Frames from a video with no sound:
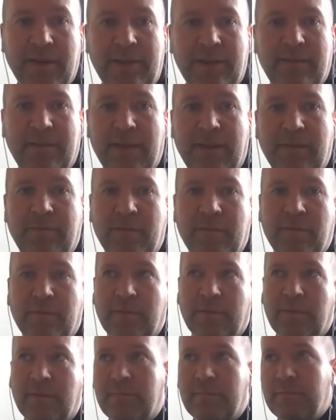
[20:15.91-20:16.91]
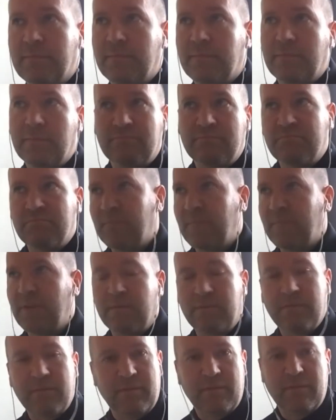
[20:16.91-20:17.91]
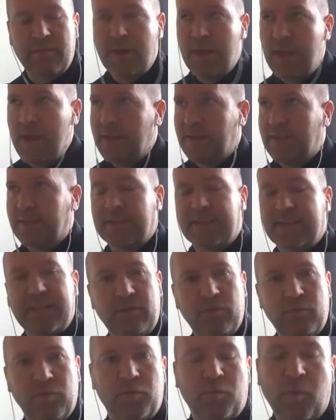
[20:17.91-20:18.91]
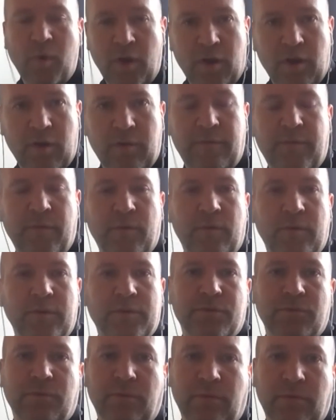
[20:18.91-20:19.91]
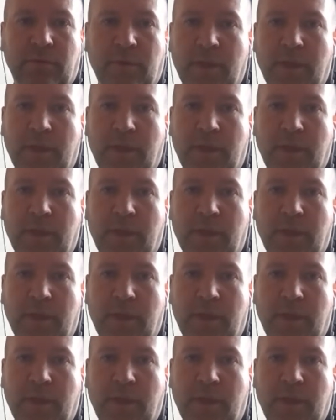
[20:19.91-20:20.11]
and they feel that you know the, the skilled workforce or